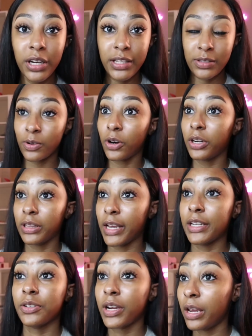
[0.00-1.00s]
to disregard the
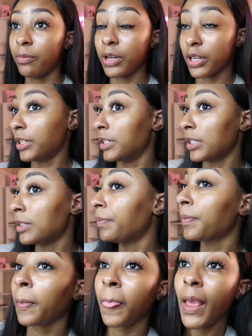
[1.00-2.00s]
lash, okay? Because
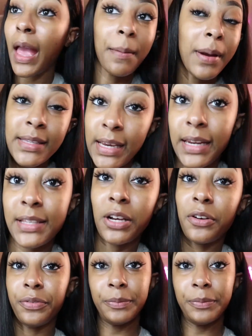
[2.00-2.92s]
I'm not taking these off.